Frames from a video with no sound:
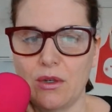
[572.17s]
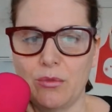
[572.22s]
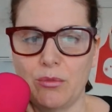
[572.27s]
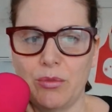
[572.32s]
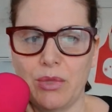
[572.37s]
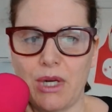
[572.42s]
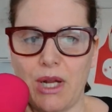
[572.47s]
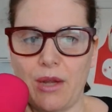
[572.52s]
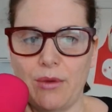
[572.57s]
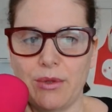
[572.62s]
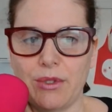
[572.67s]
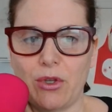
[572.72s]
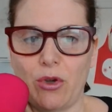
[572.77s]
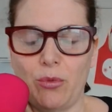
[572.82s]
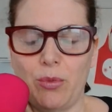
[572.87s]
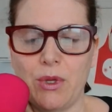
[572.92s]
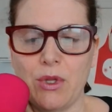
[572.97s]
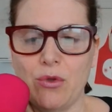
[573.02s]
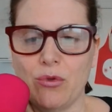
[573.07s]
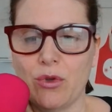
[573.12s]
but I was
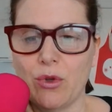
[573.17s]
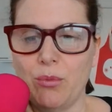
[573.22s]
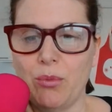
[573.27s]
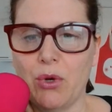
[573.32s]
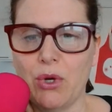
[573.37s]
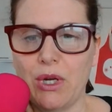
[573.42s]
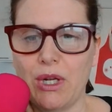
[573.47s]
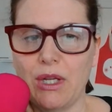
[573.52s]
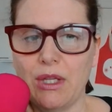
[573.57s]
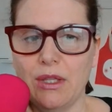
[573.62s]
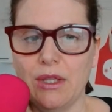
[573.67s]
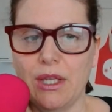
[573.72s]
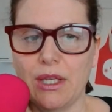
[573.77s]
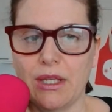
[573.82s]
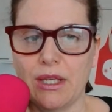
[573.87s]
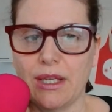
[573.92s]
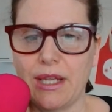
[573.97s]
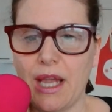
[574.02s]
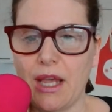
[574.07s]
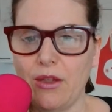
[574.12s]
hoping you could put it in like
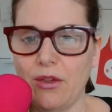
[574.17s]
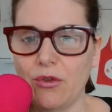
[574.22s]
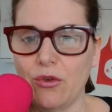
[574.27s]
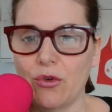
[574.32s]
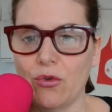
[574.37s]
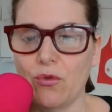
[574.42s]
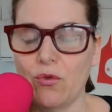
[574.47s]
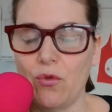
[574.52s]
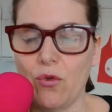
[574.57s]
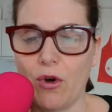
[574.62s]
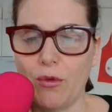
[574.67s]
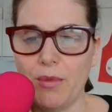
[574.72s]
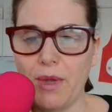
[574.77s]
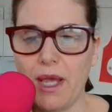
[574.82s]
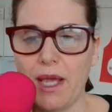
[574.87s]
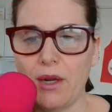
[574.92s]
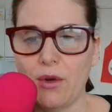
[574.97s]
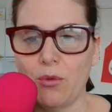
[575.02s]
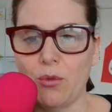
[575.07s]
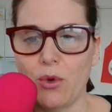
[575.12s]
a calendar
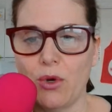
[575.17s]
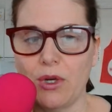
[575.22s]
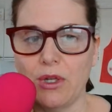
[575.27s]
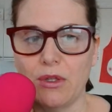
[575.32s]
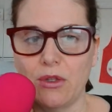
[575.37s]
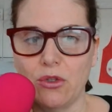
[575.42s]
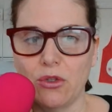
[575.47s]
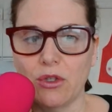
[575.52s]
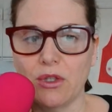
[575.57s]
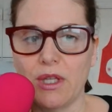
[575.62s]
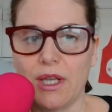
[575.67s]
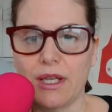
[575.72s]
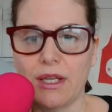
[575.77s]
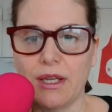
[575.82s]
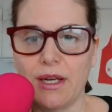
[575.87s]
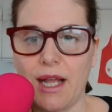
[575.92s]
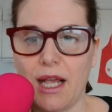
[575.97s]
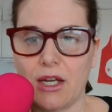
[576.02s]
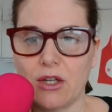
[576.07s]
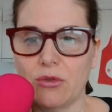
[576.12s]
format where it looked like
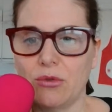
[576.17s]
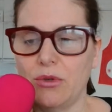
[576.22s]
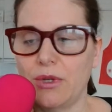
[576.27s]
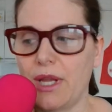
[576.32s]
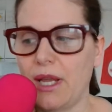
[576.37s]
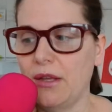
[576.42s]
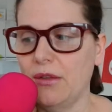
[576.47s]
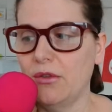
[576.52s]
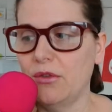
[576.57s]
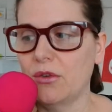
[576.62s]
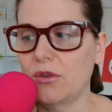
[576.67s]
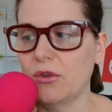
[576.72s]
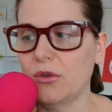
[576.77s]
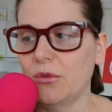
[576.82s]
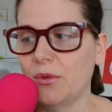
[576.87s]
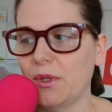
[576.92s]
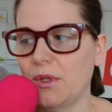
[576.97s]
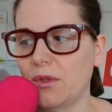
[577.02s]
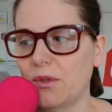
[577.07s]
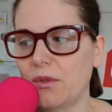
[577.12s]
an actual calendar
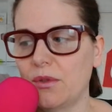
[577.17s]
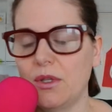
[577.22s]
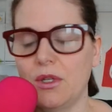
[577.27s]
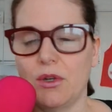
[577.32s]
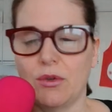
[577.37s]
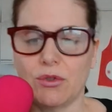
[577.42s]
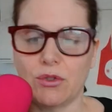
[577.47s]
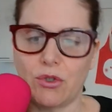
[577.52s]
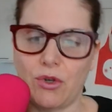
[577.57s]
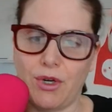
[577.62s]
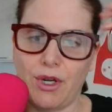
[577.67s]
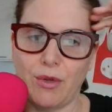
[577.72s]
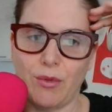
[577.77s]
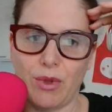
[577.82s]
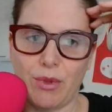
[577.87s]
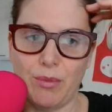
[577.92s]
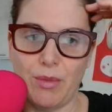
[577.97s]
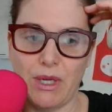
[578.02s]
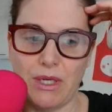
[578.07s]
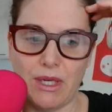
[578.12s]
with, starting
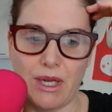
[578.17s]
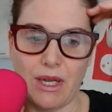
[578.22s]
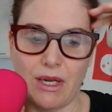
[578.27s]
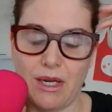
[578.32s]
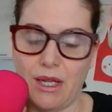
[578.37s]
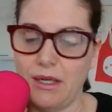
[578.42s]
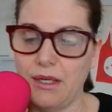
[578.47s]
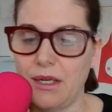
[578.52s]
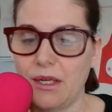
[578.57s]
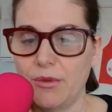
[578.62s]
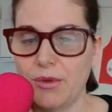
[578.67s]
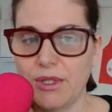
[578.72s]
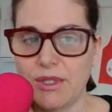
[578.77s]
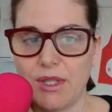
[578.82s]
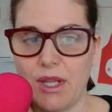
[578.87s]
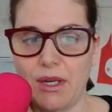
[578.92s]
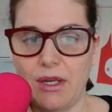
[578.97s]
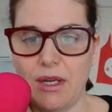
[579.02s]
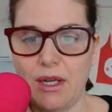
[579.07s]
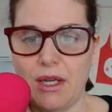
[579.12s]
with Monday and ending with
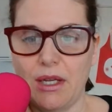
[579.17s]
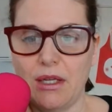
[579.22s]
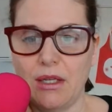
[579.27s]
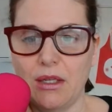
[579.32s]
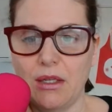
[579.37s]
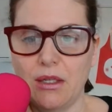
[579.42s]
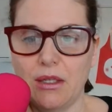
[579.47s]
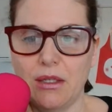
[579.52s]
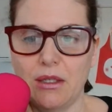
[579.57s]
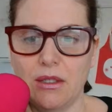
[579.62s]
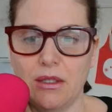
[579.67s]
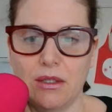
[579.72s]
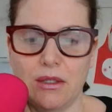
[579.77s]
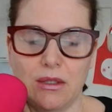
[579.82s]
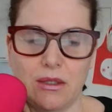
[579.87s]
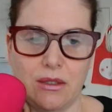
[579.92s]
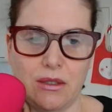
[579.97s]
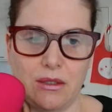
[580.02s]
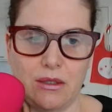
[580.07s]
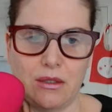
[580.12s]
Sunday,
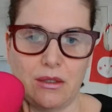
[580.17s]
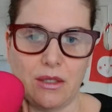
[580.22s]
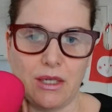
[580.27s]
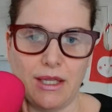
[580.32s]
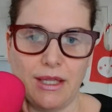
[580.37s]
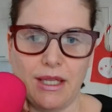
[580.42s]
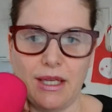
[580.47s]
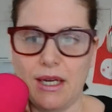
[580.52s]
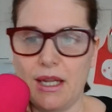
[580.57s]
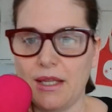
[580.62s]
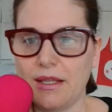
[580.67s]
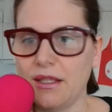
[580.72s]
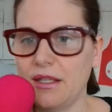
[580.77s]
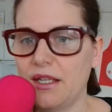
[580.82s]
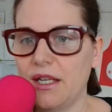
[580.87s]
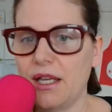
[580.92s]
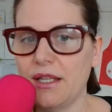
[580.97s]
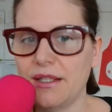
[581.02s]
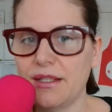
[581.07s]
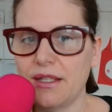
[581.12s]
and then add the
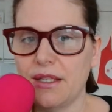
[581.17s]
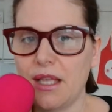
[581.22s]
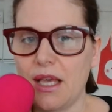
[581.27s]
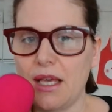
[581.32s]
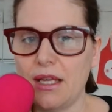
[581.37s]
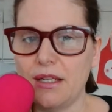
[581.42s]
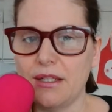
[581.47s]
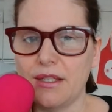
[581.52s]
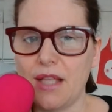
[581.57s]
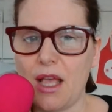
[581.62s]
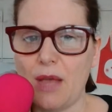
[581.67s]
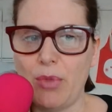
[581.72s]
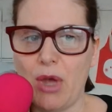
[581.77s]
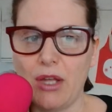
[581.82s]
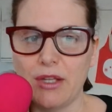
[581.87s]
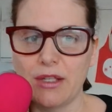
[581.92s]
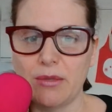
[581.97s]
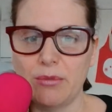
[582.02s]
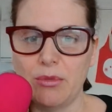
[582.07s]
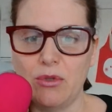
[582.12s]
task to that. Is that
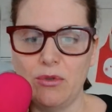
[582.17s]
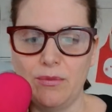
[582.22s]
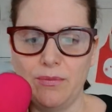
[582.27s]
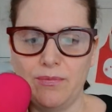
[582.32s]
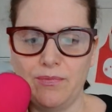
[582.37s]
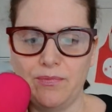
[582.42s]
possible?